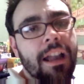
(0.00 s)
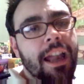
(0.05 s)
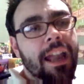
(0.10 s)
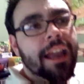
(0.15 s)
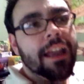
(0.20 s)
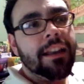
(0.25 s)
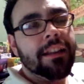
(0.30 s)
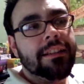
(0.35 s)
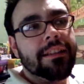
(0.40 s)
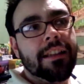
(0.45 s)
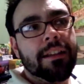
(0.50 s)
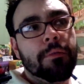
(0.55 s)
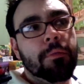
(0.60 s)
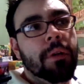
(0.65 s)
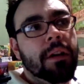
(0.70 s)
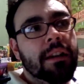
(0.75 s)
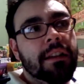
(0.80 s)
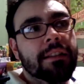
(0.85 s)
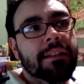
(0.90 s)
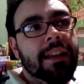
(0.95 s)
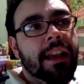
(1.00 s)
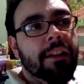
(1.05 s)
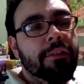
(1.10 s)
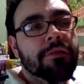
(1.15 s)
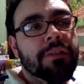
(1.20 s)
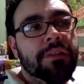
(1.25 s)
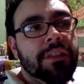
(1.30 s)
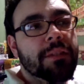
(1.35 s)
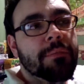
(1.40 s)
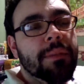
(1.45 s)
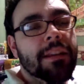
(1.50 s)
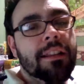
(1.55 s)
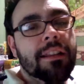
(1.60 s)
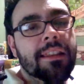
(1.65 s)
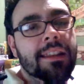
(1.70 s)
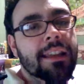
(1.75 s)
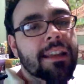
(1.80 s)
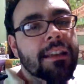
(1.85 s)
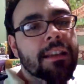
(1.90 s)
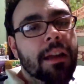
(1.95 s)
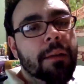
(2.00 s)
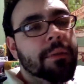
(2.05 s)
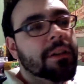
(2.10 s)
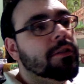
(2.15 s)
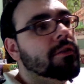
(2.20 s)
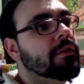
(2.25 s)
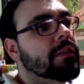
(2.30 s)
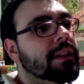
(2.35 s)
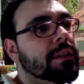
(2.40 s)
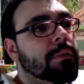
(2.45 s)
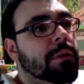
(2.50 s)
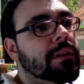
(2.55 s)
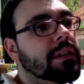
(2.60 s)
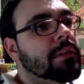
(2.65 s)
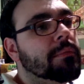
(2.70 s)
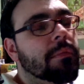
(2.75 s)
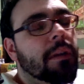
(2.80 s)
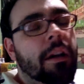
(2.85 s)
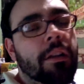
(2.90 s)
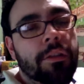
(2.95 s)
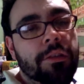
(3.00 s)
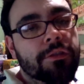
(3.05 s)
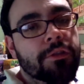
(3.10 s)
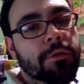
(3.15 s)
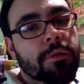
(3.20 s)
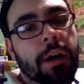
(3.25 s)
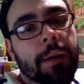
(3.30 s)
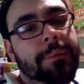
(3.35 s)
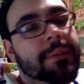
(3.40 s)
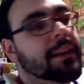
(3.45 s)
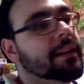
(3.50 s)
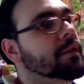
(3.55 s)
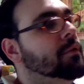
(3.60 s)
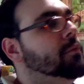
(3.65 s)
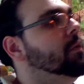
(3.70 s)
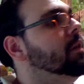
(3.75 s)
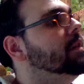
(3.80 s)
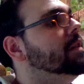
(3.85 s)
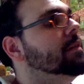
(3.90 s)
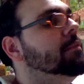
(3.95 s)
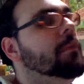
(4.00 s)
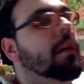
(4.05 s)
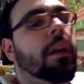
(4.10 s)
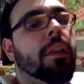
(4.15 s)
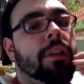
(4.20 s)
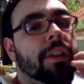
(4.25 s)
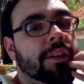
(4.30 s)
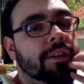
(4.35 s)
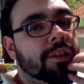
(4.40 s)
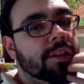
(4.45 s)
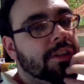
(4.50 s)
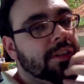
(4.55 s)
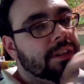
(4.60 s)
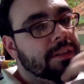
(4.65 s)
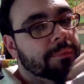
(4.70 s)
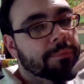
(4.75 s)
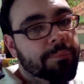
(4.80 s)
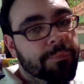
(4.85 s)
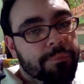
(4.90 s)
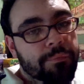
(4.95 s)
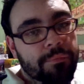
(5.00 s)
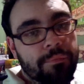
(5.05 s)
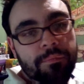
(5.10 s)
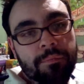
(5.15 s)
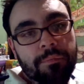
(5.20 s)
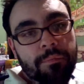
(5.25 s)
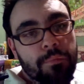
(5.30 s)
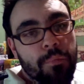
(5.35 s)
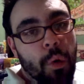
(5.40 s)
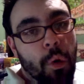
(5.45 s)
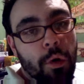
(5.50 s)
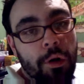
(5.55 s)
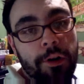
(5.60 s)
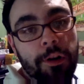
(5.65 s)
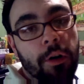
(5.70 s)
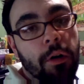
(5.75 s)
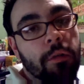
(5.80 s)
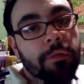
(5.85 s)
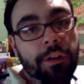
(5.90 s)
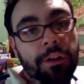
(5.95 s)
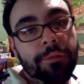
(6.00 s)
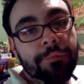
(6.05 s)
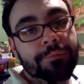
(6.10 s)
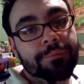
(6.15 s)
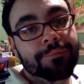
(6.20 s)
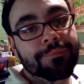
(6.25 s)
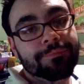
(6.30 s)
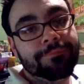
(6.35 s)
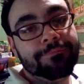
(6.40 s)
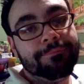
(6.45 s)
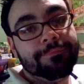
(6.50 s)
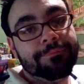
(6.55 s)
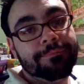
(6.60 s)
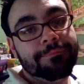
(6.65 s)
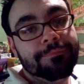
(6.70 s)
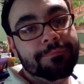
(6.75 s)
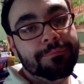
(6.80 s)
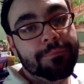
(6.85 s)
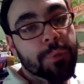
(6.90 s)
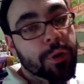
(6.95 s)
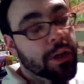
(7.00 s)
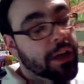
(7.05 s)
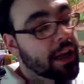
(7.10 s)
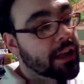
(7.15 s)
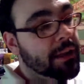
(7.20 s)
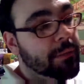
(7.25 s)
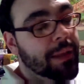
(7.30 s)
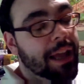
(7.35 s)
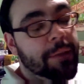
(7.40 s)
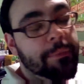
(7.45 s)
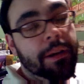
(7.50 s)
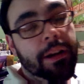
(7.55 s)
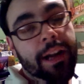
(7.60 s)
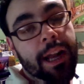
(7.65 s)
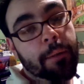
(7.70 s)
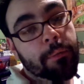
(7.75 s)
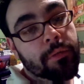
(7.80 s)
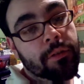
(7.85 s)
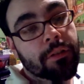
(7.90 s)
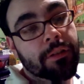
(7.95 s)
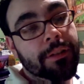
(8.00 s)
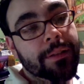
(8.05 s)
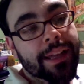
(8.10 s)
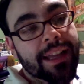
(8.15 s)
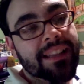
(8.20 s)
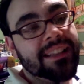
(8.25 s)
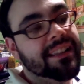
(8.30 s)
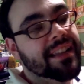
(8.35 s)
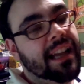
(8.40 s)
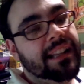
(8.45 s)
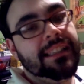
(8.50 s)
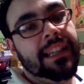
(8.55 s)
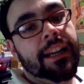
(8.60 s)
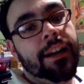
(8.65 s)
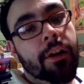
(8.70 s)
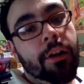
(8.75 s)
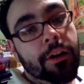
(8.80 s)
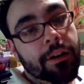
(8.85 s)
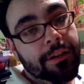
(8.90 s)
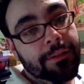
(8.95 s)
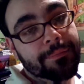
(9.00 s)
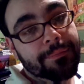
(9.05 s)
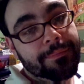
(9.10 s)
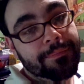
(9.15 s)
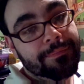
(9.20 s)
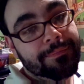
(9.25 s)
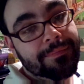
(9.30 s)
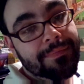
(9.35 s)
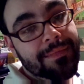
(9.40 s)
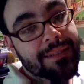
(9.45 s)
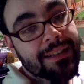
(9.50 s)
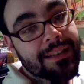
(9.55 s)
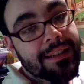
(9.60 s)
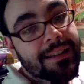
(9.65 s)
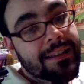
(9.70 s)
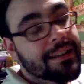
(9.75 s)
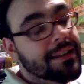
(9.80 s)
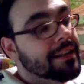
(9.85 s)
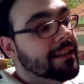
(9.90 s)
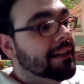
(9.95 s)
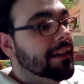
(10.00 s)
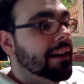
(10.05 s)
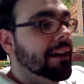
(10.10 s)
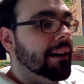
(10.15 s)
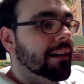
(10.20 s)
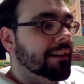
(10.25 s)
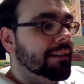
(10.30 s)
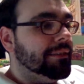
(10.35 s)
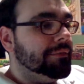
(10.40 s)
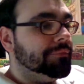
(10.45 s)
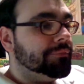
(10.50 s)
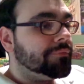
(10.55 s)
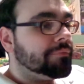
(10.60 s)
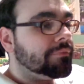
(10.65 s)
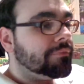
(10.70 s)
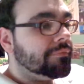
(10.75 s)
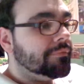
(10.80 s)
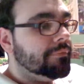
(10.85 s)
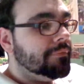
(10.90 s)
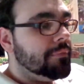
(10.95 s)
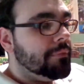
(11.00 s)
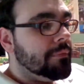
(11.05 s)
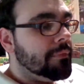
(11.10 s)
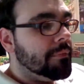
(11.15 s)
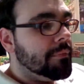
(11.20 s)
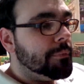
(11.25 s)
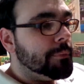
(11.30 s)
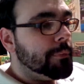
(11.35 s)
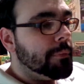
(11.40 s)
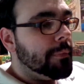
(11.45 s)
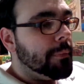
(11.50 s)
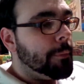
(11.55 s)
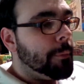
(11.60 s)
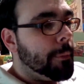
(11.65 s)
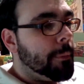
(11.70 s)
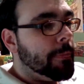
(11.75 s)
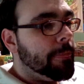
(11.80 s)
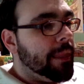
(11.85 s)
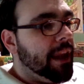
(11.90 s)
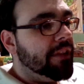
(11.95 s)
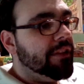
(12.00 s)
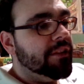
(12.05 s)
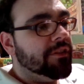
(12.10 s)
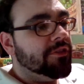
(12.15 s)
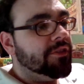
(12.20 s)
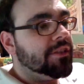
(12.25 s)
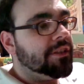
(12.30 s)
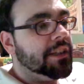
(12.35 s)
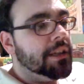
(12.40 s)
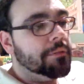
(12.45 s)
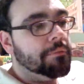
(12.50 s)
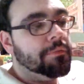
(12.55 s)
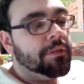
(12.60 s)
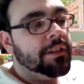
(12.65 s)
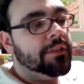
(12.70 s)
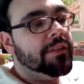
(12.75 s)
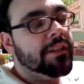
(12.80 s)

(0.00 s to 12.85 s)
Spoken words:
And it's like, what, a 10-15 minute thing? I mean, do this once a month. Do updates once a month and just port it over. Put it on the BlackBerry App World. It's not that hard. And then just get rid